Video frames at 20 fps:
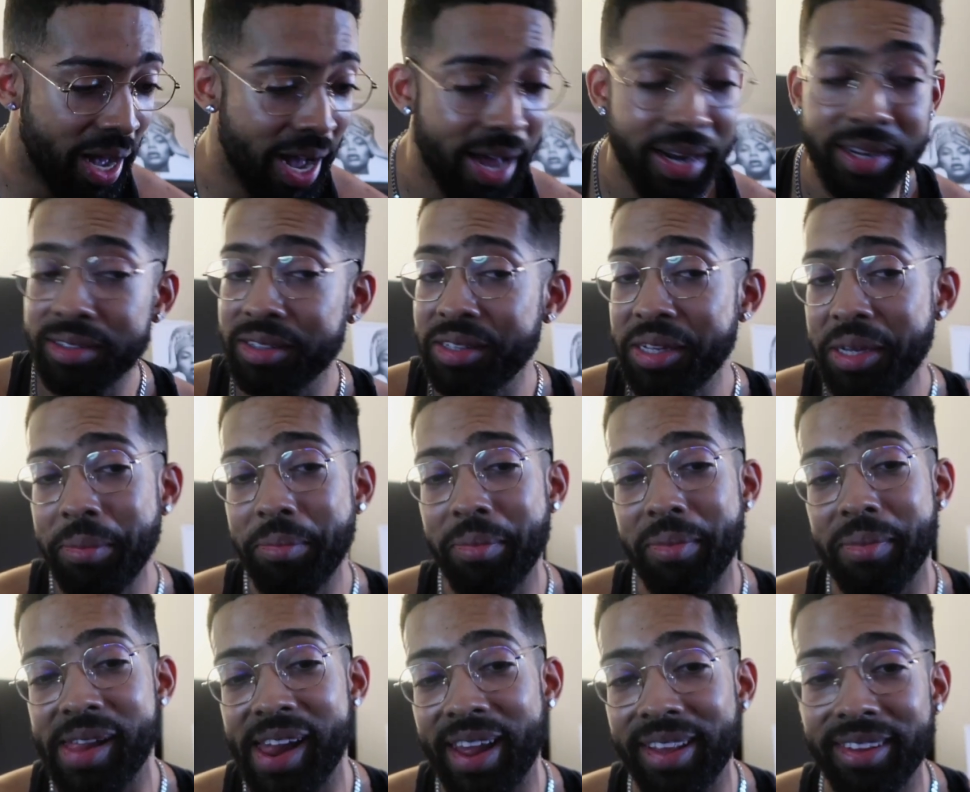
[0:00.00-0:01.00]
Honestly,
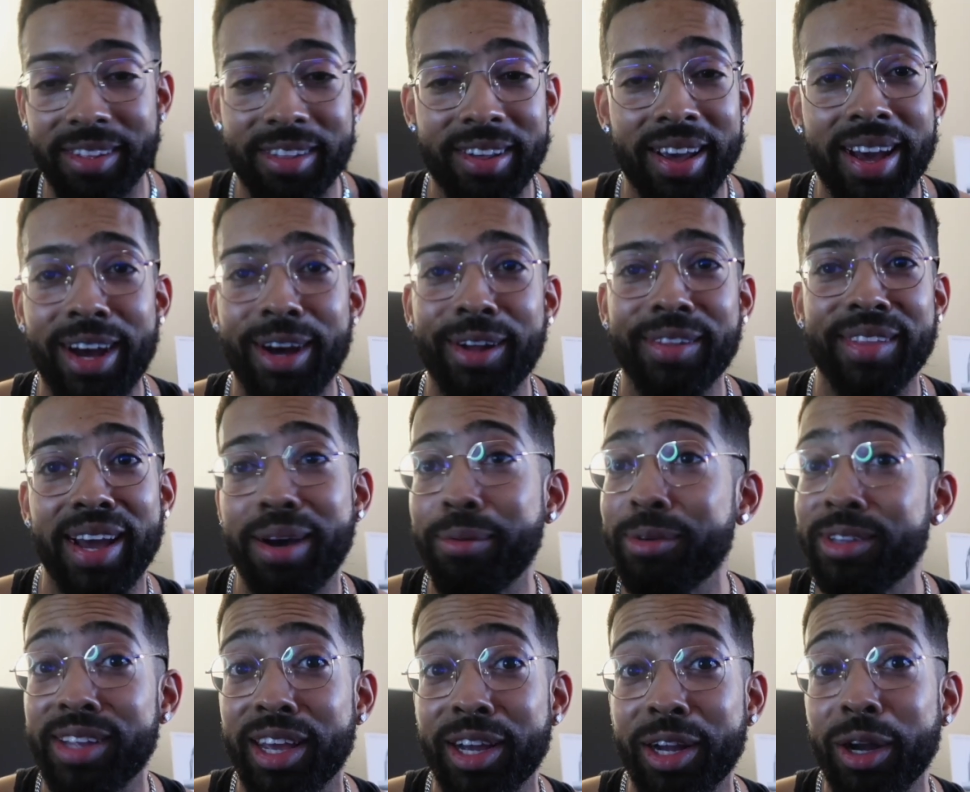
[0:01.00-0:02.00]
as a child, that
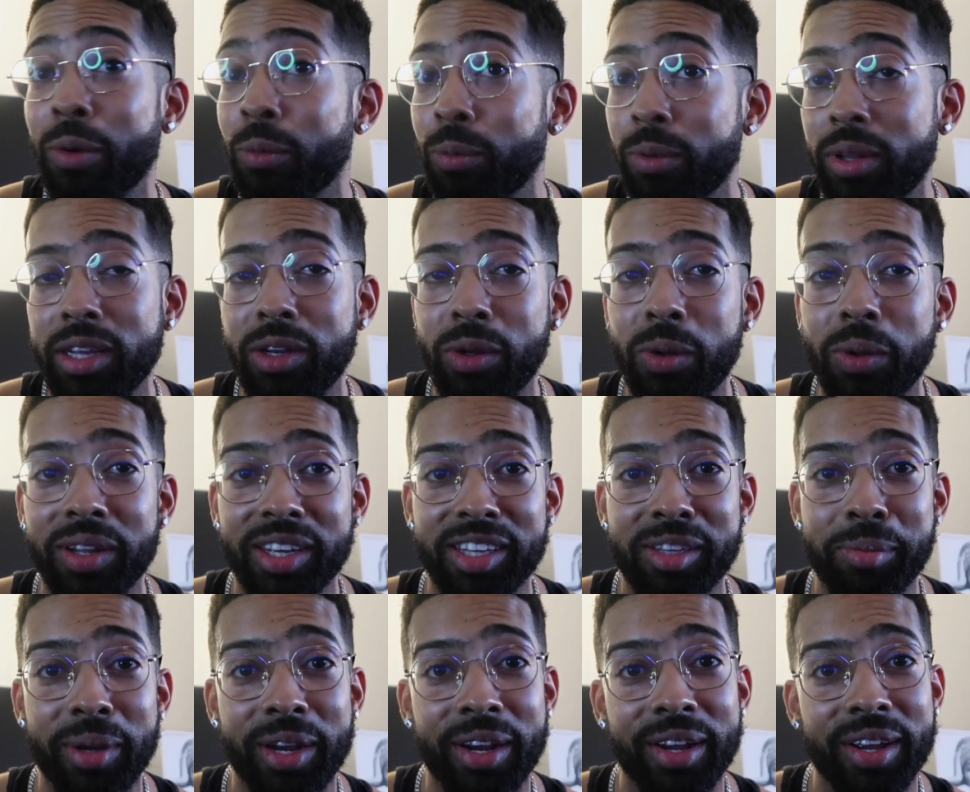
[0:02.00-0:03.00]
was like a really cool
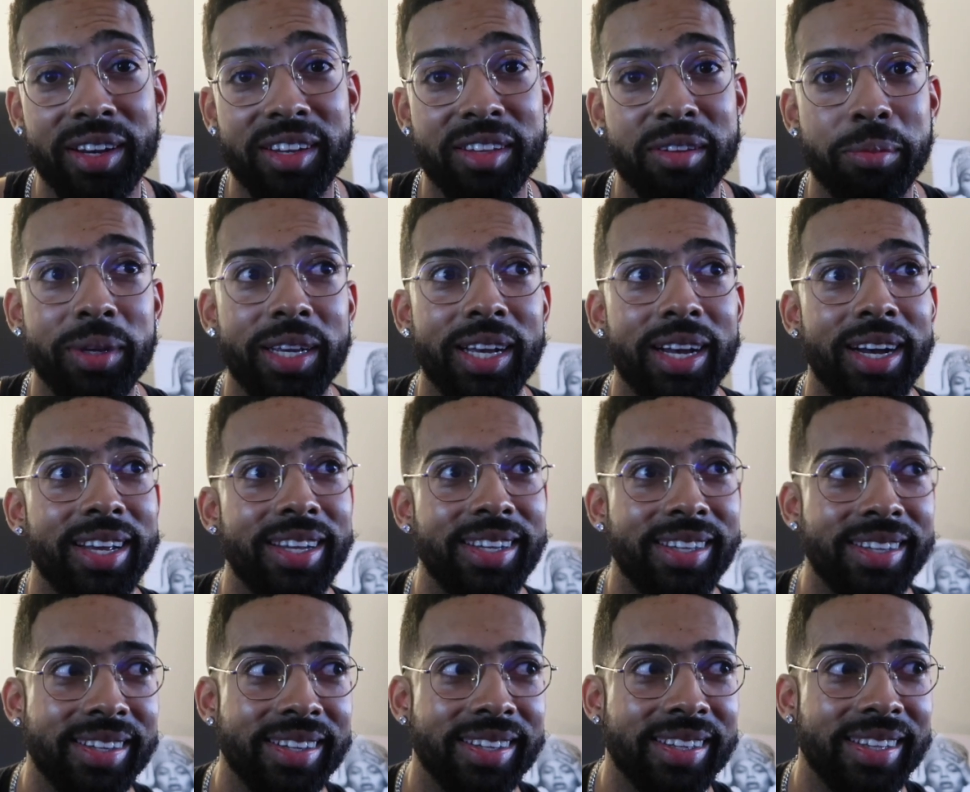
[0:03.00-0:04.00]
experience
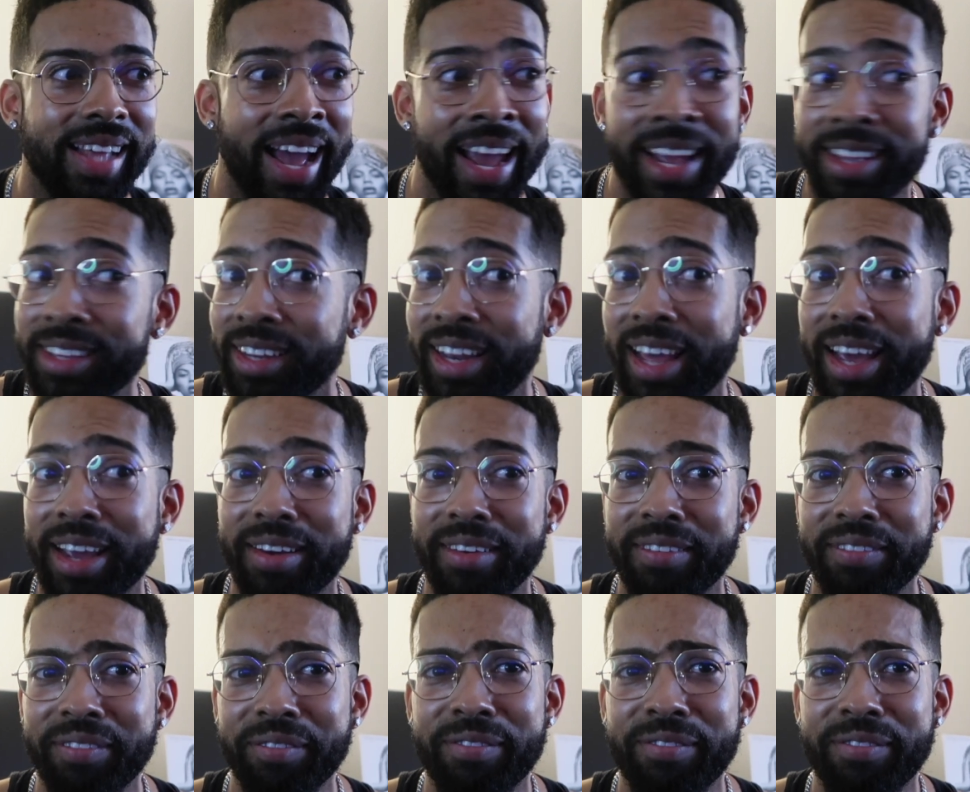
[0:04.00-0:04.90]
because I had to like